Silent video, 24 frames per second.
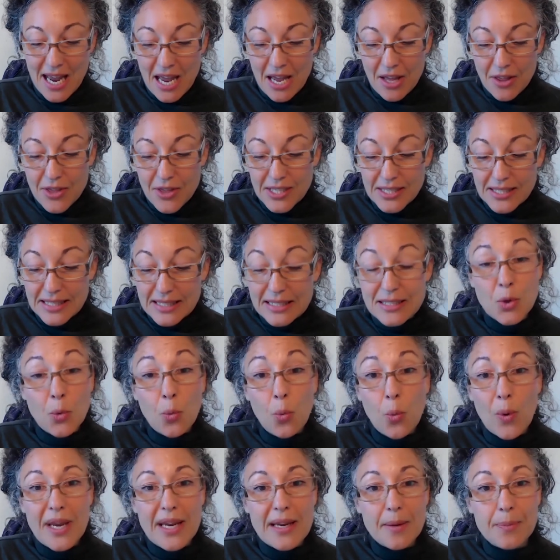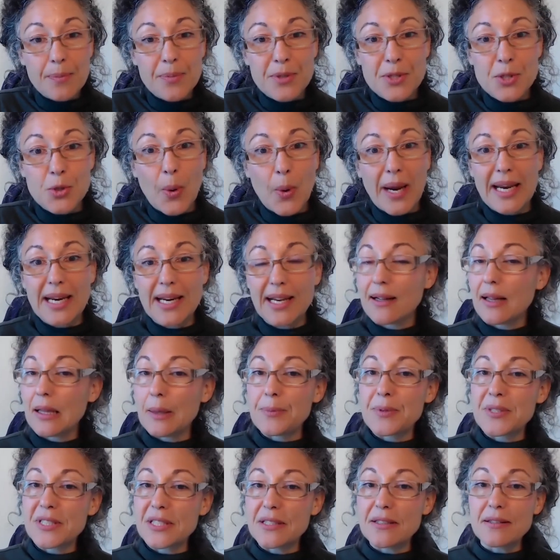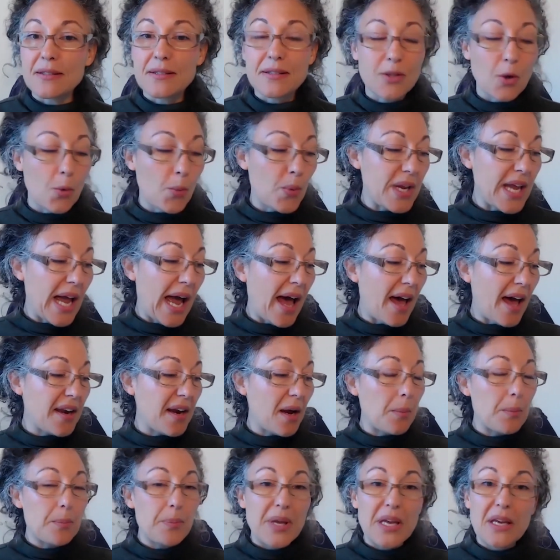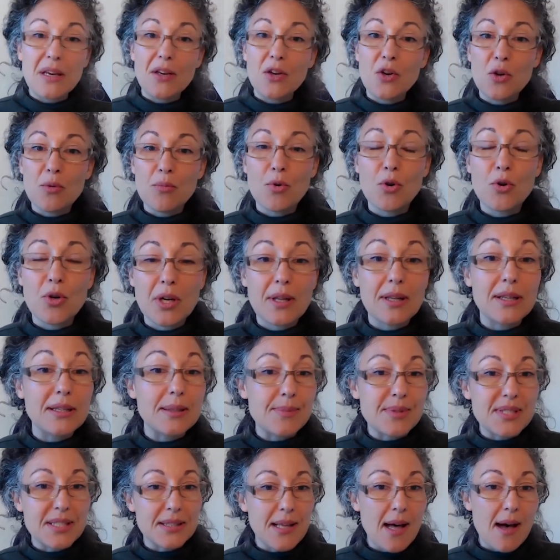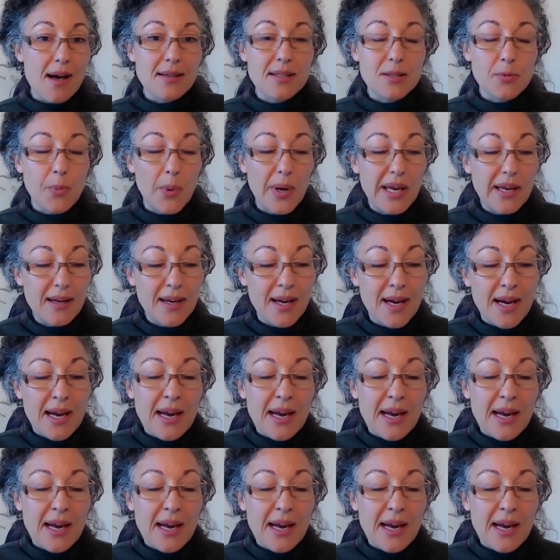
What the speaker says: This is the week between eclipses. So we had our big new moon eclipse last week,